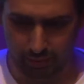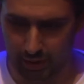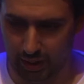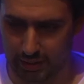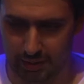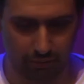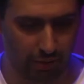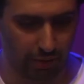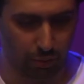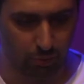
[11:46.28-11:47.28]
Yeah, that's a
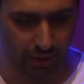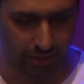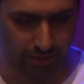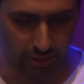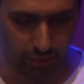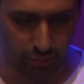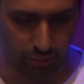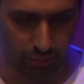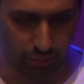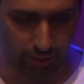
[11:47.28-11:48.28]
very cool beat.
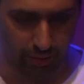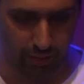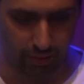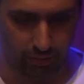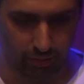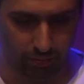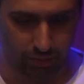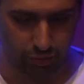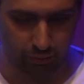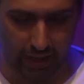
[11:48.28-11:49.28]
So we're going to
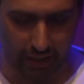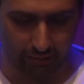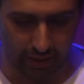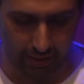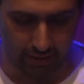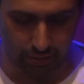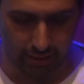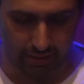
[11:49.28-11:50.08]
drag that into our